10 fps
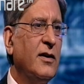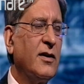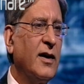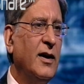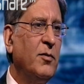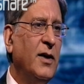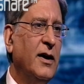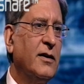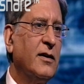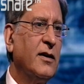The
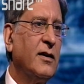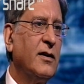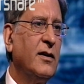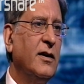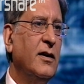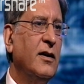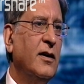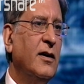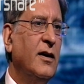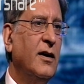Taliban and the
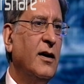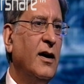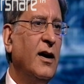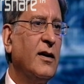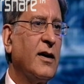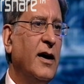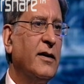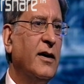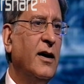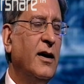
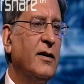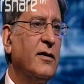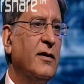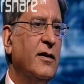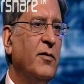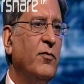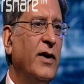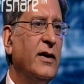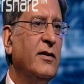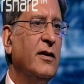Al-Qaeda, and they're
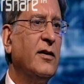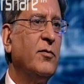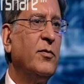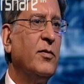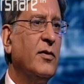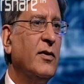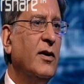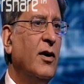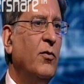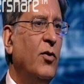fighting
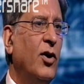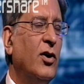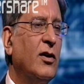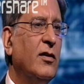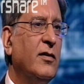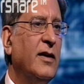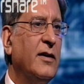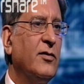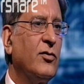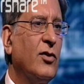a war
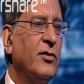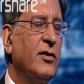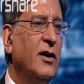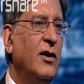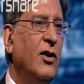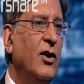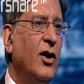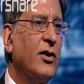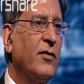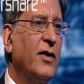that is causing a
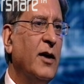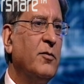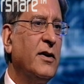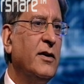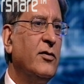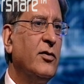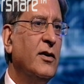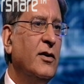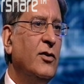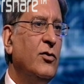lot of hemorrhage
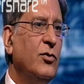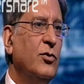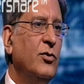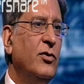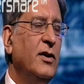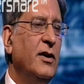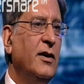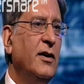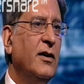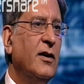to
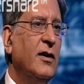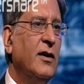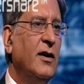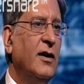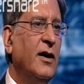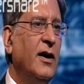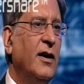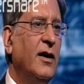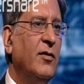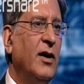the
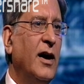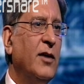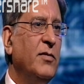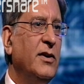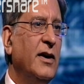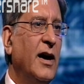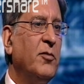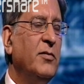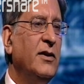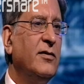army. The
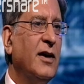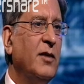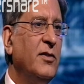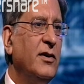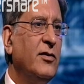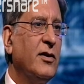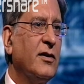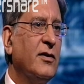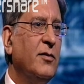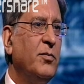army is
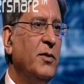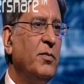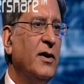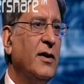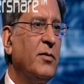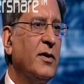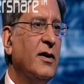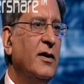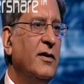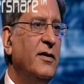hemorrhaging. The people are
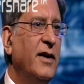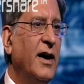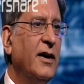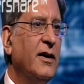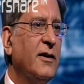dying.